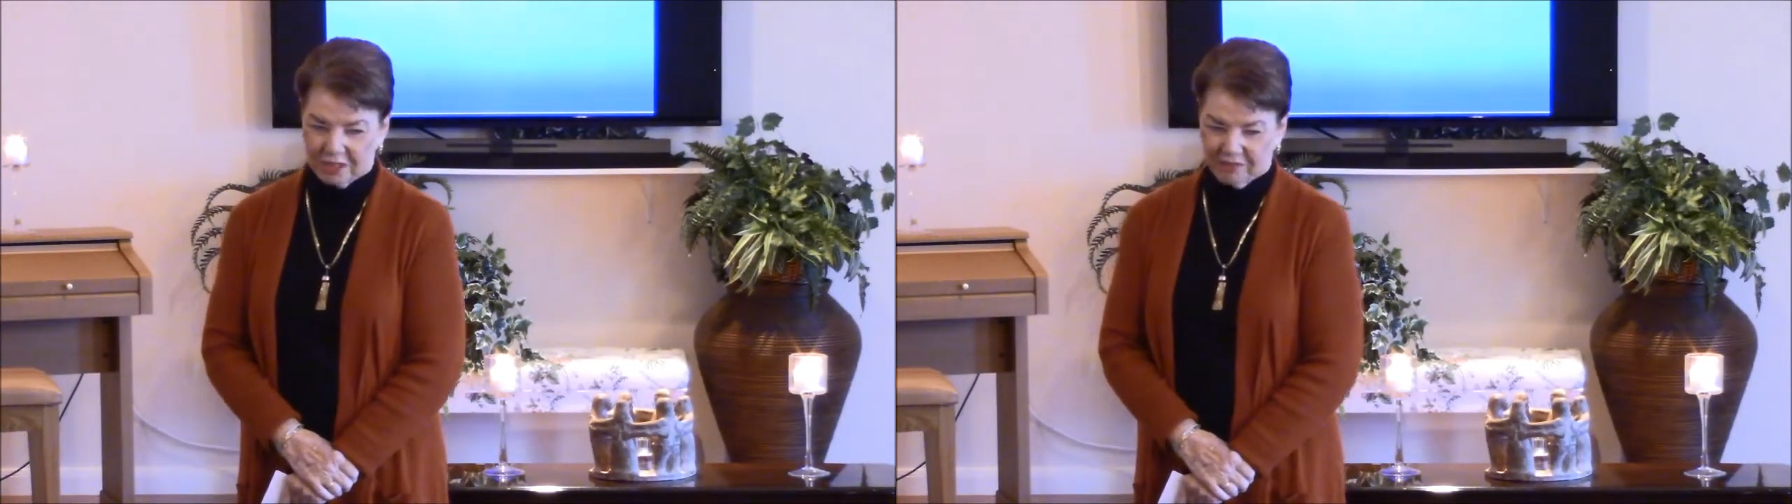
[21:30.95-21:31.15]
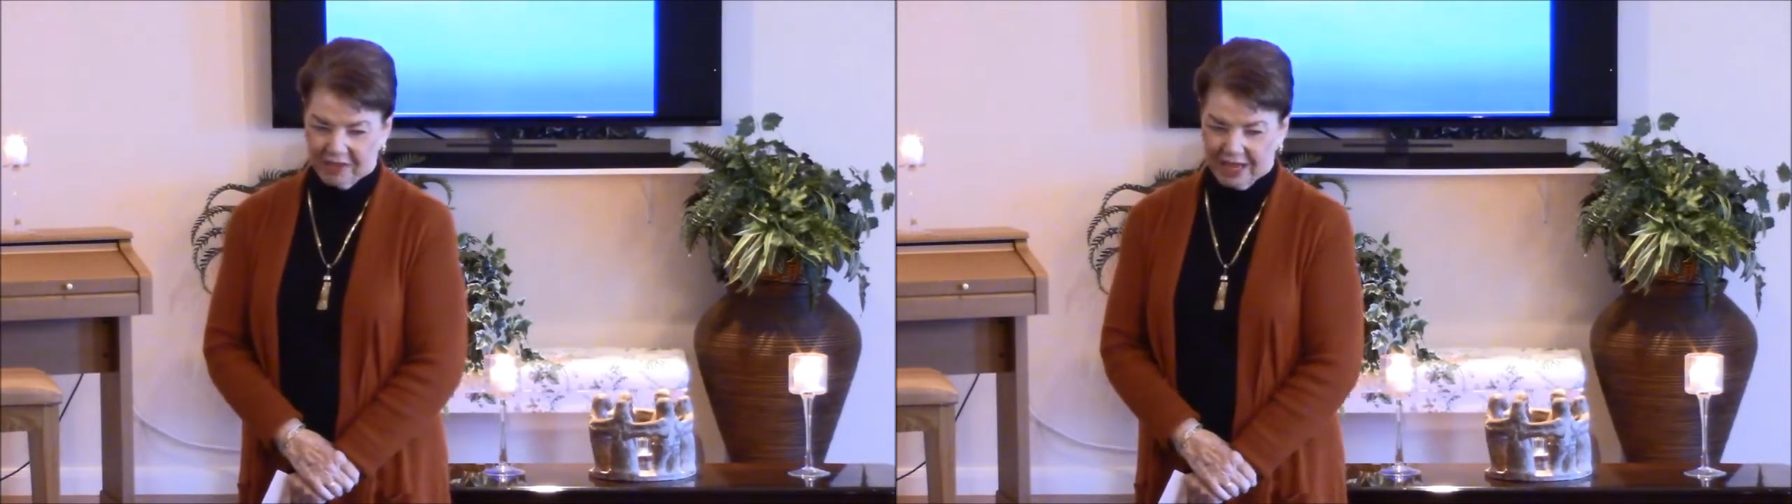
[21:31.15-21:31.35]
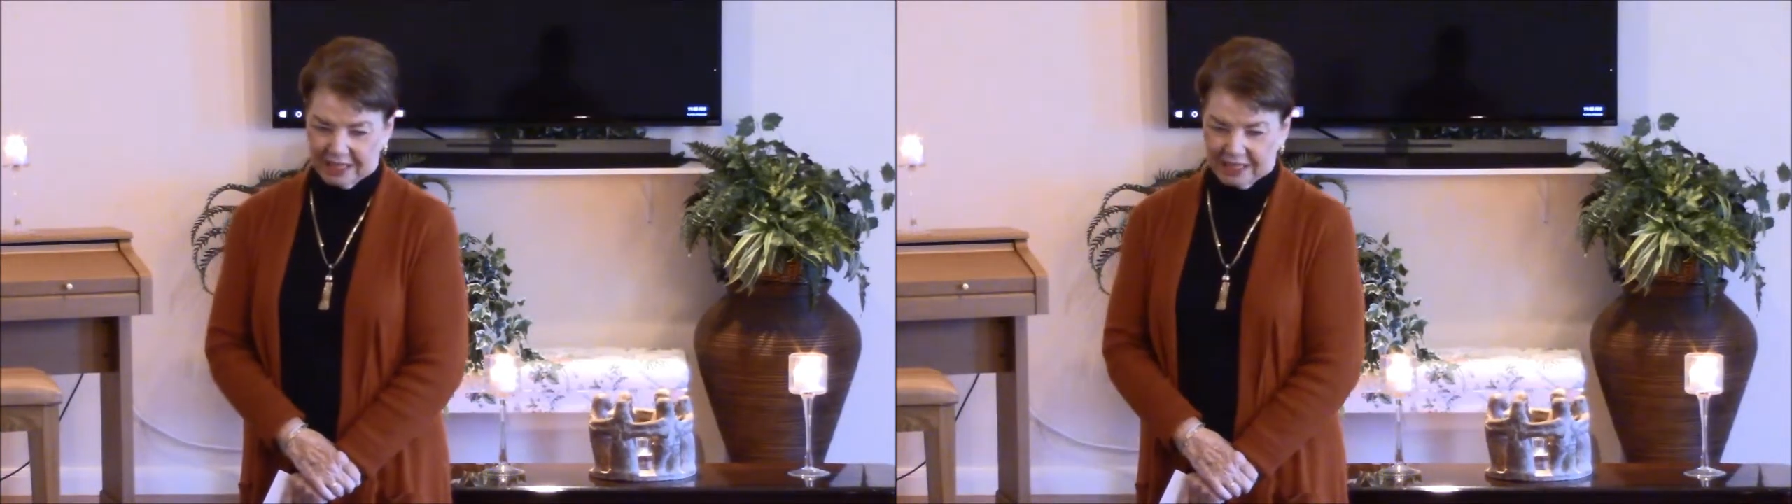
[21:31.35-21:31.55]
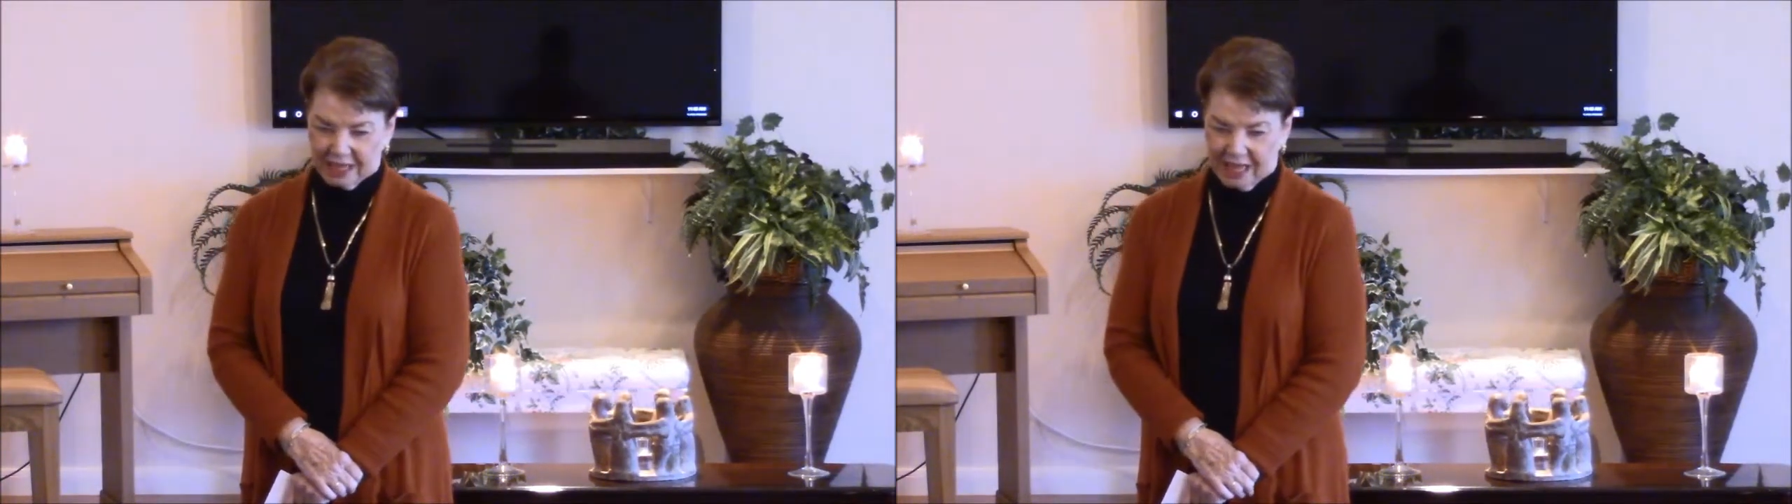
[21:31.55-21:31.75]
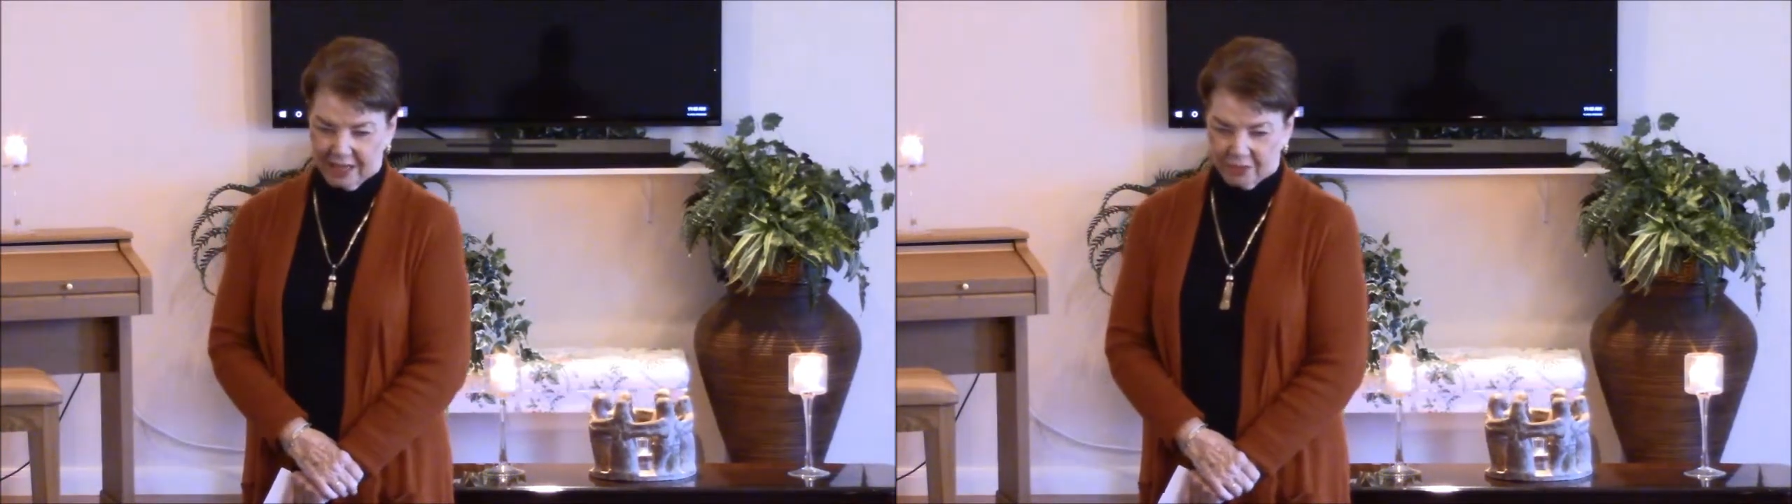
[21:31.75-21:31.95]
if I
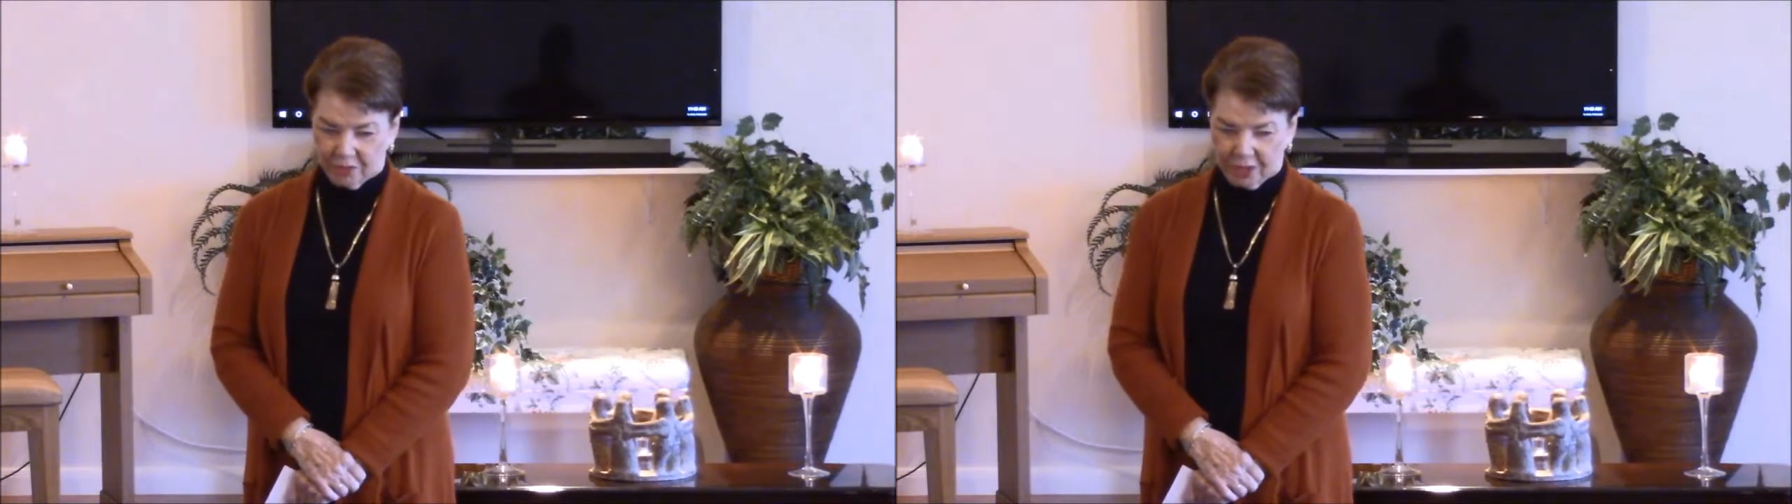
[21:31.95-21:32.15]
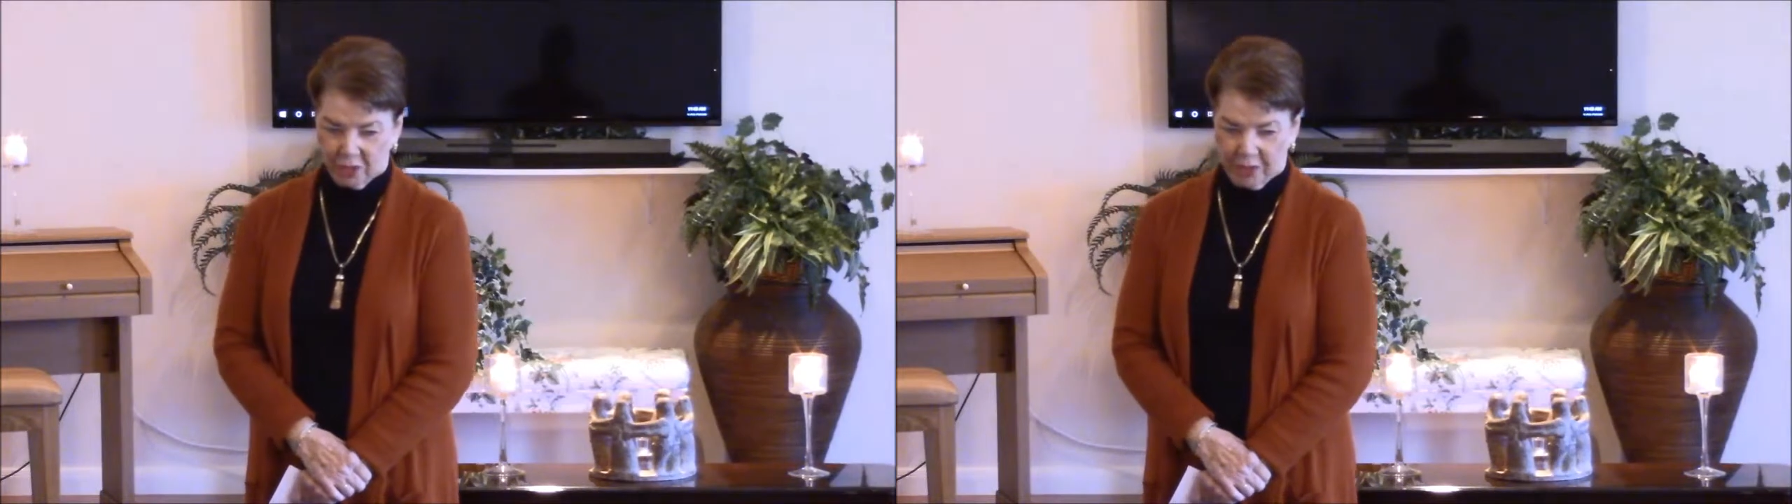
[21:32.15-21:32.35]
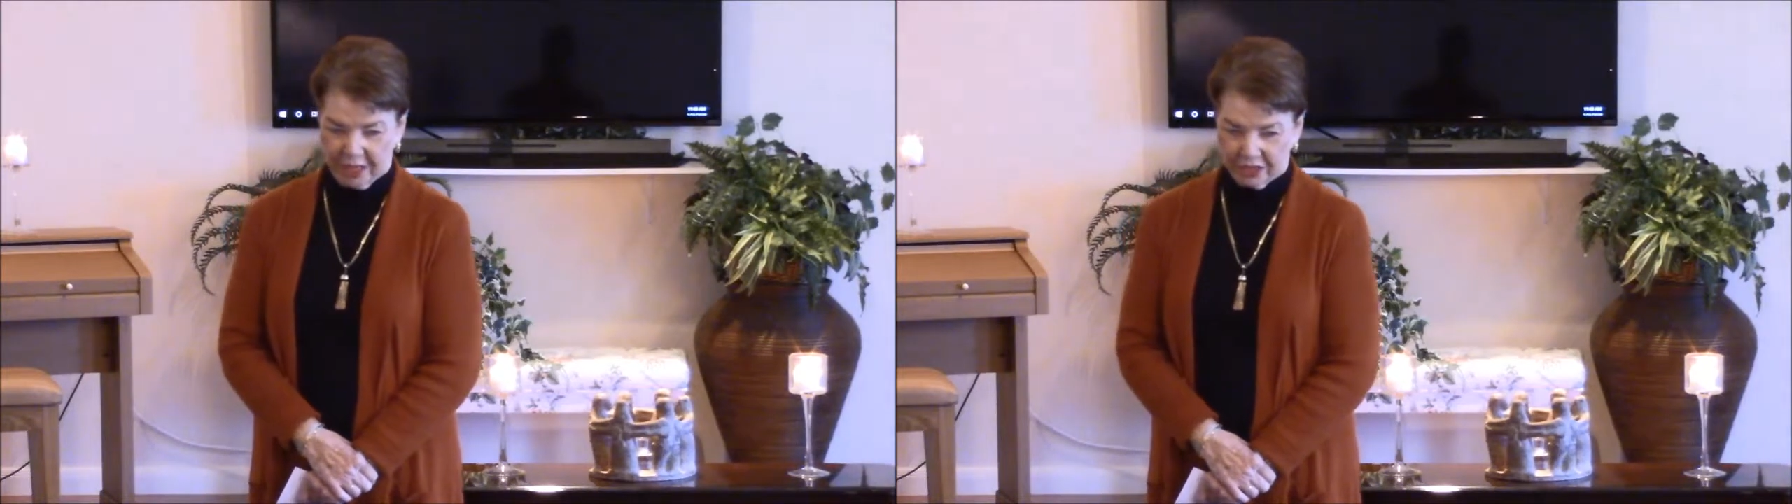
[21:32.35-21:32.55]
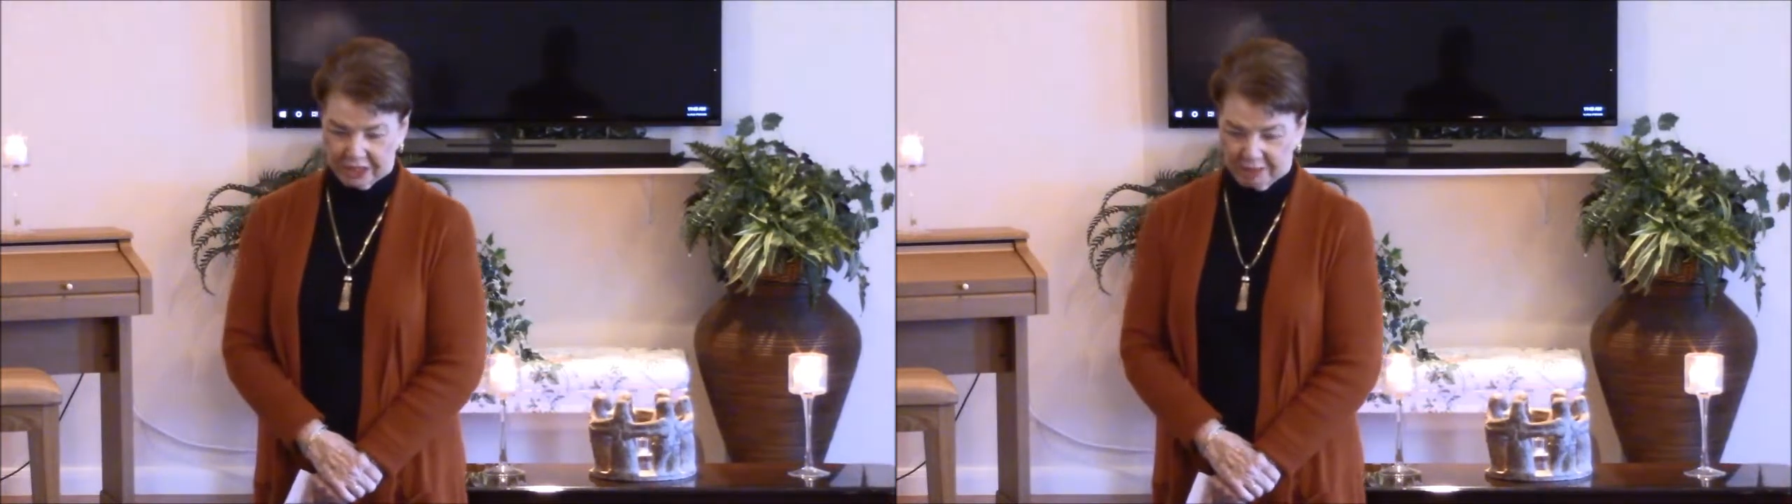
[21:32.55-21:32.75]
deny the request,